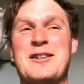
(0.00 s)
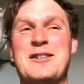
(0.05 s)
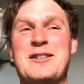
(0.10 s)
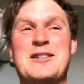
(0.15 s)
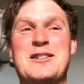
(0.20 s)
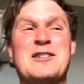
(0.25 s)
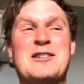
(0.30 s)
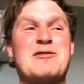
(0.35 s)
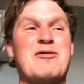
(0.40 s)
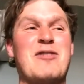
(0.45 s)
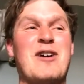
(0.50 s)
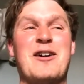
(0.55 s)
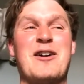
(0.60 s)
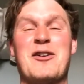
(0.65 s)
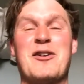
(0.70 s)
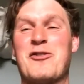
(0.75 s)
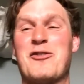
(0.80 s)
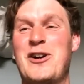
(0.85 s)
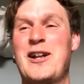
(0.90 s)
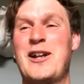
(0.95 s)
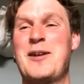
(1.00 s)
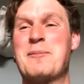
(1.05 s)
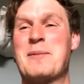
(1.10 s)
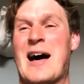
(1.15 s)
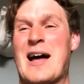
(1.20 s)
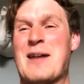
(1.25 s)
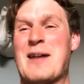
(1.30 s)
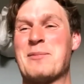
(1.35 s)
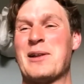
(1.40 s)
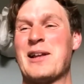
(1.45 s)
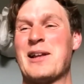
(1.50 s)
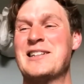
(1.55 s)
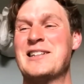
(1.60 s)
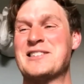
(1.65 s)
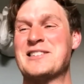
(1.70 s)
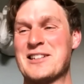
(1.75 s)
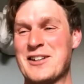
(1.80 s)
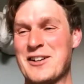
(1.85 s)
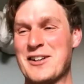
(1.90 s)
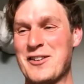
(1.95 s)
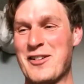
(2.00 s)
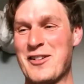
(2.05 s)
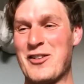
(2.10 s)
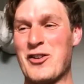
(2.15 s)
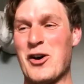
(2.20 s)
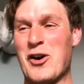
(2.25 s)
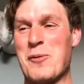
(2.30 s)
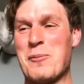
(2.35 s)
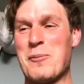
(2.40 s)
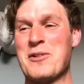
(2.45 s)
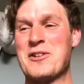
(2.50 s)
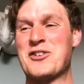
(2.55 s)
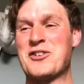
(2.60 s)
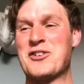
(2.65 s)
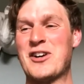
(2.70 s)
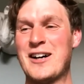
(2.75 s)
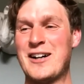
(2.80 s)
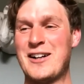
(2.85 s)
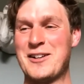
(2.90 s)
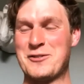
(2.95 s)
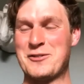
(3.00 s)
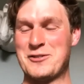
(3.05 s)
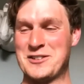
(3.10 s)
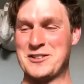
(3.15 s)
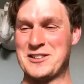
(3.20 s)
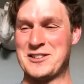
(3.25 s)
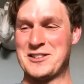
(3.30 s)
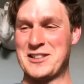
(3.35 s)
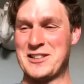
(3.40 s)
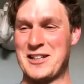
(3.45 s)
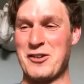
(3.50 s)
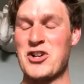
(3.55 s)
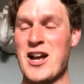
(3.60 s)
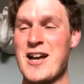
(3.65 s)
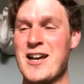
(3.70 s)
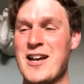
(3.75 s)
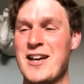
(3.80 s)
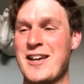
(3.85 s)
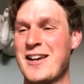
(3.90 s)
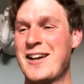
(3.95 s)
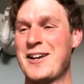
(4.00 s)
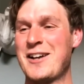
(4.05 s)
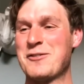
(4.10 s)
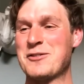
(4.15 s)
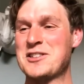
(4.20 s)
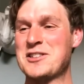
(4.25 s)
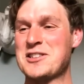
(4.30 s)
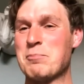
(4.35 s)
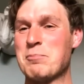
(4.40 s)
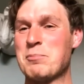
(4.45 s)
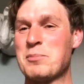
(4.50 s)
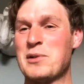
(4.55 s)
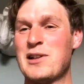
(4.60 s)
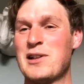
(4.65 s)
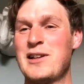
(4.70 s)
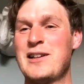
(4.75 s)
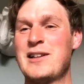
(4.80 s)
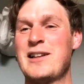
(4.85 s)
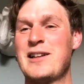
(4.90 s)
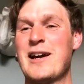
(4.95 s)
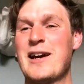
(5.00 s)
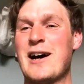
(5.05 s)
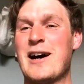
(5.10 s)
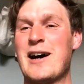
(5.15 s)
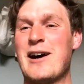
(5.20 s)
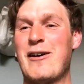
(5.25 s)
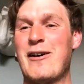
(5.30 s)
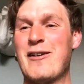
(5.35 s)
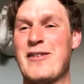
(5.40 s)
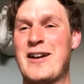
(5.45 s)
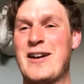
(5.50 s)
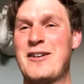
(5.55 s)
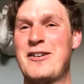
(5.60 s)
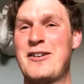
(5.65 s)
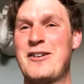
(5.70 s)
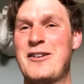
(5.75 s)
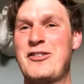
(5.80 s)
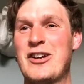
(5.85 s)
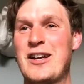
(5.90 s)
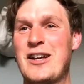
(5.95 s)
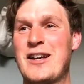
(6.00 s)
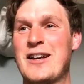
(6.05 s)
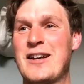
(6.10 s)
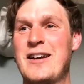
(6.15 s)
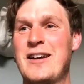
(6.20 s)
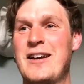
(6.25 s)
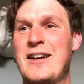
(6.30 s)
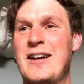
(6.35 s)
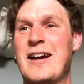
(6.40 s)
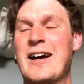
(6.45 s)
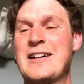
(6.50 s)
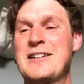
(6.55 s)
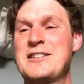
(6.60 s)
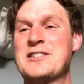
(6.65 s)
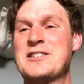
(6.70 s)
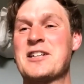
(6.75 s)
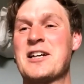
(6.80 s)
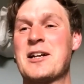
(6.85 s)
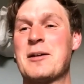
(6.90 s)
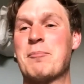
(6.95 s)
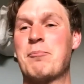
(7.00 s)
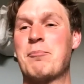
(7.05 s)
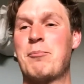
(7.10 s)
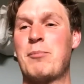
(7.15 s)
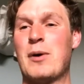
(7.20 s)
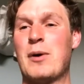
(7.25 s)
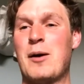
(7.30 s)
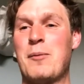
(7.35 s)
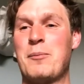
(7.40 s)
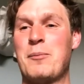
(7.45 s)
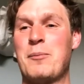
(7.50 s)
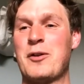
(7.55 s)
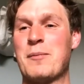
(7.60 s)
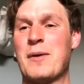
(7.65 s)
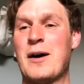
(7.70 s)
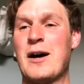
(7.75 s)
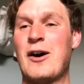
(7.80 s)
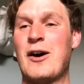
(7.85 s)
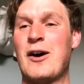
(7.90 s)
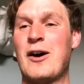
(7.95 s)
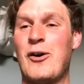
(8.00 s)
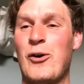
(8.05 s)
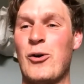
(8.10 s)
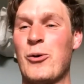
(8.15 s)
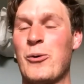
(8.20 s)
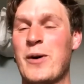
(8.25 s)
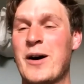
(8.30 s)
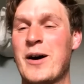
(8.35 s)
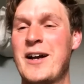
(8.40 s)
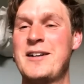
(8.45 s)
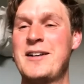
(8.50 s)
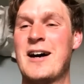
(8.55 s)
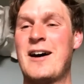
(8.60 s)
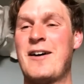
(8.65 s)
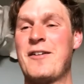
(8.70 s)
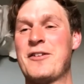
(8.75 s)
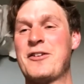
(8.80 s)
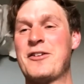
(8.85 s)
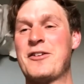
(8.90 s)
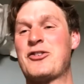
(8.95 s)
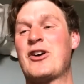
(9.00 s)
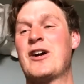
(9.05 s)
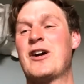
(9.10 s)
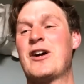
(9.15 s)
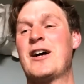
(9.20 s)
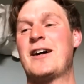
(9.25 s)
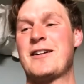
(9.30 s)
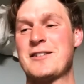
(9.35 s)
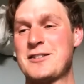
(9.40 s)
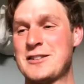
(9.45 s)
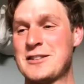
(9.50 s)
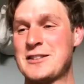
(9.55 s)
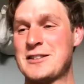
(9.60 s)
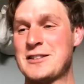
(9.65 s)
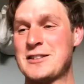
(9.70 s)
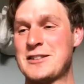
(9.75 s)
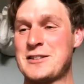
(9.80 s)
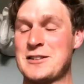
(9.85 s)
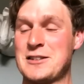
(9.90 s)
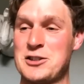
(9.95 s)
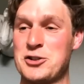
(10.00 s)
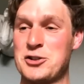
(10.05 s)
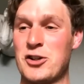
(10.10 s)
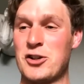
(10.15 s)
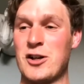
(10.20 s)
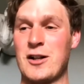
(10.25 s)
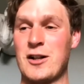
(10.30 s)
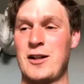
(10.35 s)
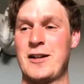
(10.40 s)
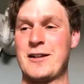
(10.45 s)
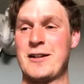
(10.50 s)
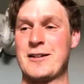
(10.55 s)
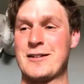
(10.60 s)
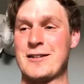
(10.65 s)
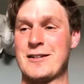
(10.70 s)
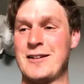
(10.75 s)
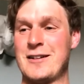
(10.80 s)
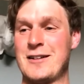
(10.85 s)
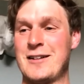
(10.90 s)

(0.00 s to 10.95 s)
Just found a really bad place and got to the top of the trail and was like shaking, was completely out of energy, and just kind of bumbled my whole way down the trail, just struggling.